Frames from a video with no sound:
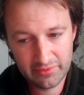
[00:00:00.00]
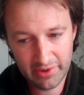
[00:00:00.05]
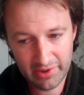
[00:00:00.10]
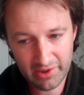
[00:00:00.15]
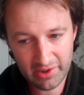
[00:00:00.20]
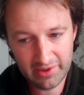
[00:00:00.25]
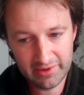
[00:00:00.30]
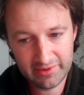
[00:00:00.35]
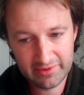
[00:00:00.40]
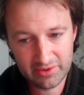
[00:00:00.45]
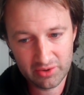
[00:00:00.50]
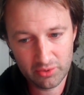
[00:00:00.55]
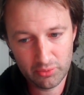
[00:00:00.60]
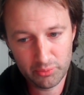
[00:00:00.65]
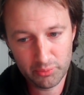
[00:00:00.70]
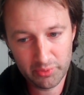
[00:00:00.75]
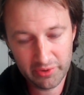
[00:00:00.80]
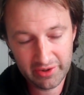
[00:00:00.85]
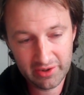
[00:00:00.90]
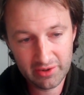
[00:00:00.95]
the light
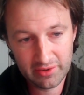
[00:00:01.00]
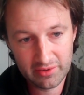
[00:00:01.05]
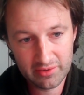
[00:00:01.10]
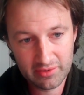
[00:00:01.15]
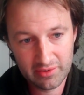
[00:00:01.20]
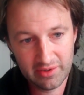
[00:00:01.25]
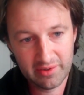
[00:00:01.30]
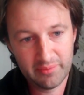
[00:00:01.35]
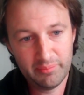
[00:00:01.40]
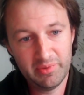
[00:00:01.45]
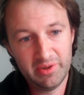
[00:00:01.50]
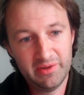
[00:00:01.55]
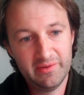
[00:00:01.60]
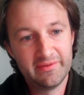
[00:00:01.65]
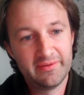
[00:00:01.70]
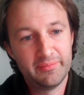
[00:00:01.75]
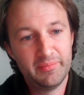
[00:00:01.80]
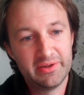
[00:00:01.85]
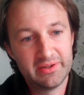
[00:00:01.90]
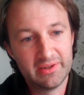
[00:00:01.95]
going within. It
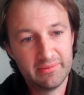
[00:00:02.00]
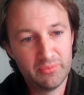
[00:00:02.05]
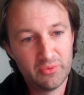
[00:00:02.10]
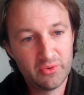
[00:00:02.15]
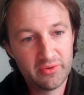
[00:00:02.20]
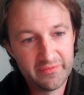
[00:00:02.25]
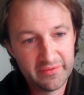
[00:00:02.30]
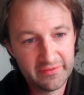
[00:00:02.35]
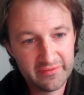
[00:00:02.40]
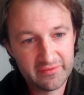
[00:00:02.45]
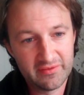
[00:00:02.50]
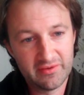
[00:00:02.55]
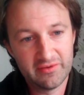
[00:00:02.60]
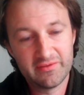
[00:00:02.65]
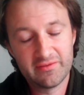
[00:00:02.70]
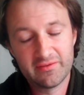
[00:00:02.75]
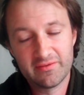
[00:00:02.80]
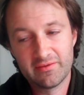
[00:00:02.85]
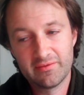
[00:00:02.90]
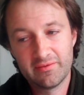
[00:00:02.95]
means
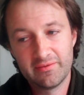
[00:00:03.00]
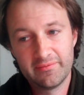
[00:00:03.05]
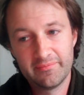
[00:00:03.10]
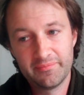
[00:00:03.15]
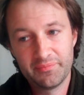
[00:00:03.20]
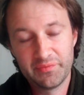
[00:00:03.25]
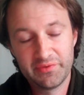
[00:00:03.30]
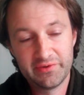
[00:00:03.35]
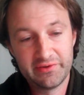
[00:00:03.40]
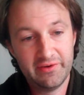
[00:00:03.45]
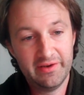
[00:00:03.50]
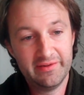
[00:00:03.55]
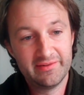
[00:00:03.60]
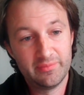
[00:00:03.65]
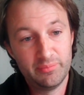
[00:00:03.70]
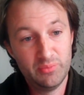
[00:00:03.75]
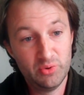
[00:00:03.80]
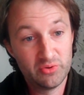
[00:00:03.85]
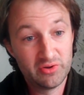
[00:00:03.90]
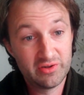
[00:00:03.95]
metamorphosis,
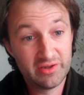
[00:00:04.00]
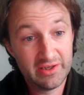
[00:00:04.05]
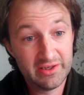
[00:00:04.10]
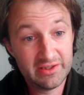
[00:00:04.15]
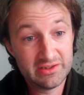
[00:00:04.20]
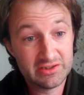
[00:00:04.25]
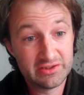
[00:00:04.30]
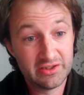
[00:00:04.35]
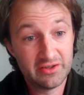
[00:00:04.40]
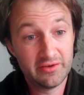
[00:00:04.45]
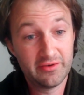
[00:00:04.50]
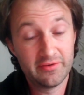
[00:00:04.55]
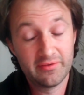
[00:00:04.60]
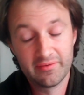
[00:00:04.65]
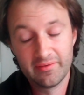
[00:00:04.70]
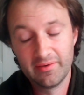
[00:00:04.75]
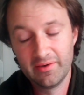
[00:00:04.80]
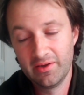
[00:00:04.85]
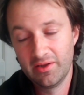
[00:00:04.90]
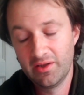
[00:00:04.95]
transmutation,
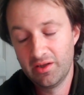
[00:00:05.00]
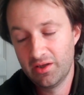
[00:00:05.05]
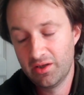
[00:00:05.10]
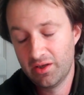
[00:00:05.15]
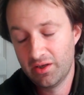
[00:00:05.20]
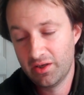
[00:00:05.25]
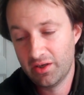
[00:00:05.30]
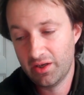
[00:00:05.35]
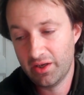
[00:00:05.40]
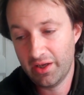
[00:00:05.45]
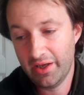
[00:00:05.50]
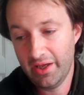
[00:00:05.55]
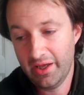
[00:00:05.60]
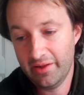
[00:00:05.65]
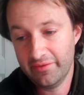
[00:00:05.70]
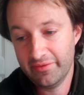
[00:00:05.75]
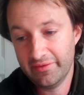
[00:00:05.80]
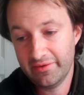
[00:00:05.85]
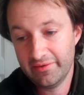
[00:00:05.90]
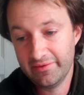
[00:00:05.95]

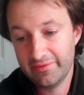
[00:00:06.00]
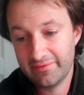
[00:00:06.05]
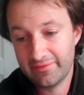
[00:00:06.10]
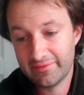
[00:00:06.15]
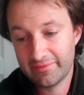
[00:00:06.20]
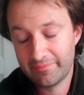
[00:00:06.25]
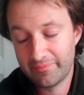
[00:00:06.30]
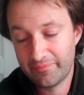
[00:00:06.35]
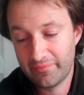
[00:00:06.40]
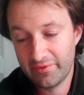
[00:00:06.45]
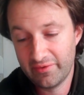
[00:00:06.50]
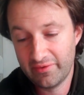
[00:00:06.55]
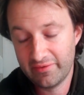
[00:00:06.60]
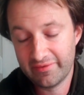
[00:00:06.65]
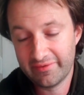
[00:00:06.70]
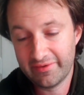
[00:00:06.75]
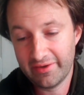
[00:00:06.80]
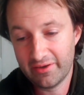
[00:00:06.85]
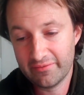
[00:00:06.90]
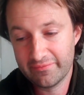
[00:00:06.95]
and this
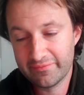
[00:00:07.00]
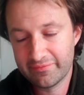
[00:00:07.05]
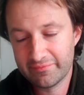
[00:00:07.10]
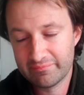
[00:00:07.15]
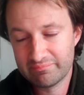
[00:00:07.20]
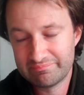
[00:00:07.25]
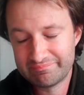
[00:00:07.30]
stuff.